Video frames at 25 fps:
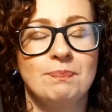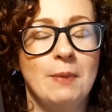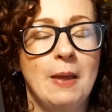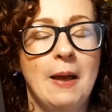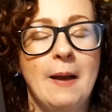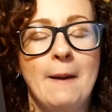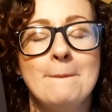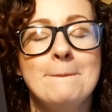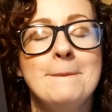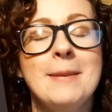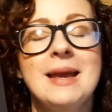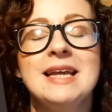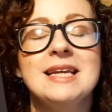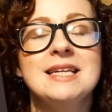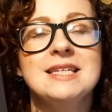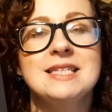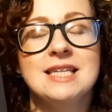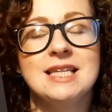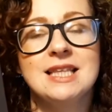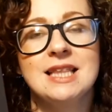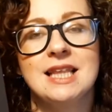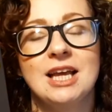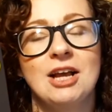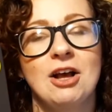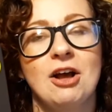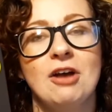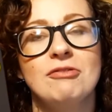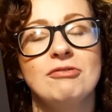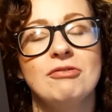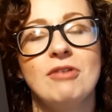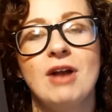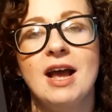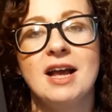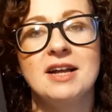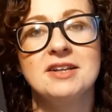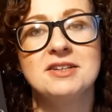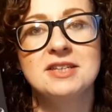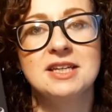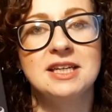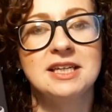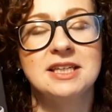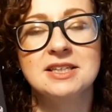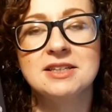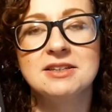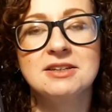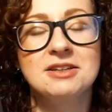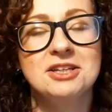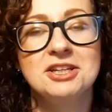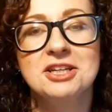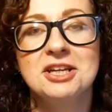amazing thing I've read
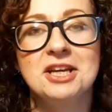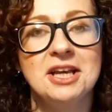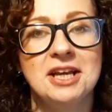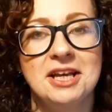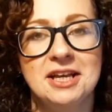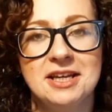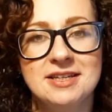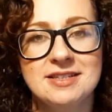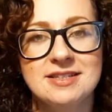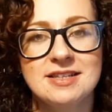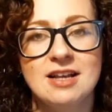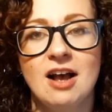in years.